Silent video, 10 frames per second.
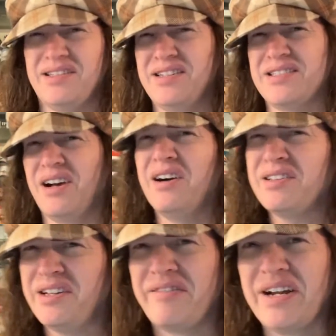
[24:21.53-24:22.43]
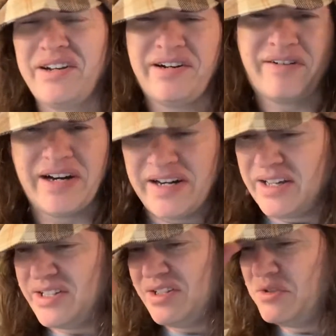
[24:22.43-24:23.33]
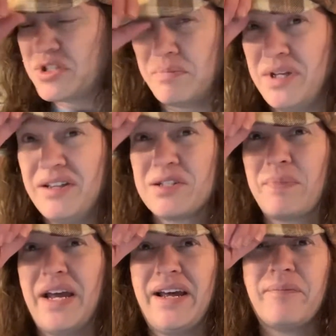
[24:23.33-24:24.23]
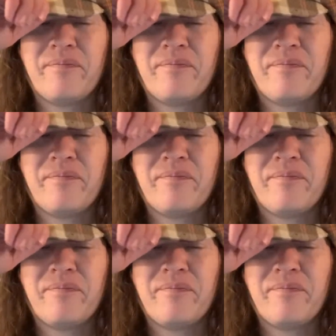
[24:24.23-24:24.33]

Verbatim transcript: it's ugly around here right now. It didn't used to be this bad